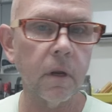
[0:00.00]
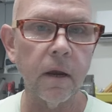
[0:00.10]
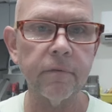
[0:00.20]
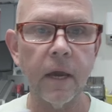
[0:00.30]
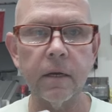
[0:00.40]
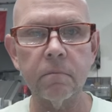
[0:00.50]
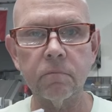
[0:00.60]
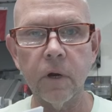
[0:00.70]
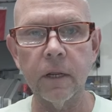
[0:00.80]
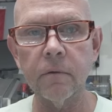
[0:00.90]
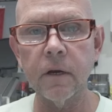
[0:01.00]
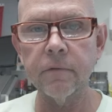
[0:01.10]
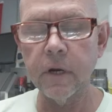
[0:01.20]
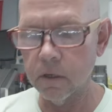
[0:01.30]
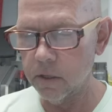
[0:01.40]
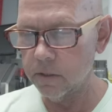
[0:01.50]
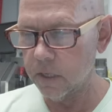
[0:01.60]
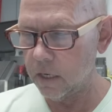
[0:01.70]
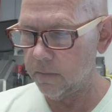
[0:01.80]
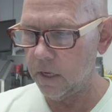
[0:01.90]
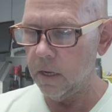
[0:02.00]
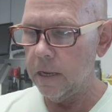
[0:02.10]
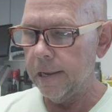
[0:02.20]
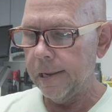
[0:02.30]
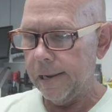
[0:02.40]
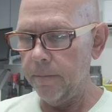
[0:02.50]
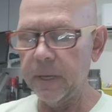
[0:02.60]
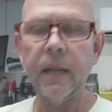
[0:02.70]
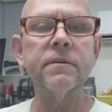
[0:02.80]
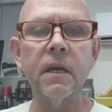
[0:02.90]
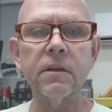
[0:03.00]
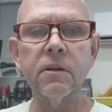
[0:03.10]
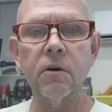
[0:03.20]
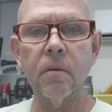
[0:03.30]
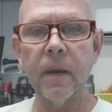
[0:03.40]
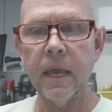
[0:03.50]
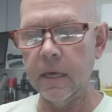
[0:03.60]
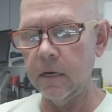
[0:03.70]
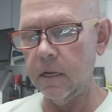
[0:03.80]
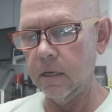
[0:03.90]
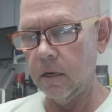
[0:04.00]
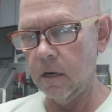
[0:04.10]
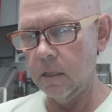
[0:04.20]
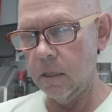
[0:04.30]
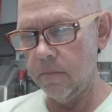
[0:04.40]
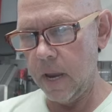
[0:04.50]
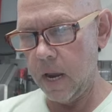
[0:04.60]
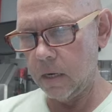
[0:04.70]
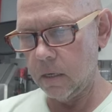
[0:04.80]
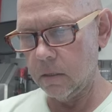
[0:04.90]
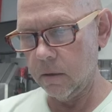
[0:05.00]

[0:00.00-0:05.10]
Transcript: I've got it running right over here to the side of me, but I tend to do all my editing on the Mac.